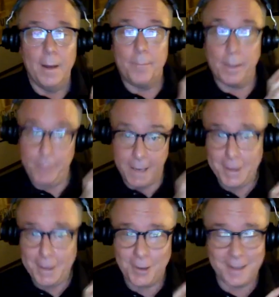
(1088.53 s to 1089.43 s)
but
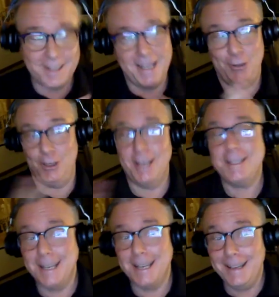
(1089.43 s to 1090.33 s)
because you can see it just
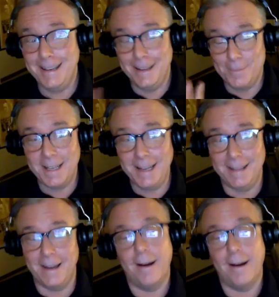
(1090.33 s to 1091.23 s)
sitting
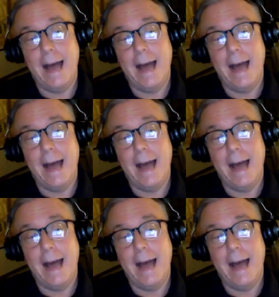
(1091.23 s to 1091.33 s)
there,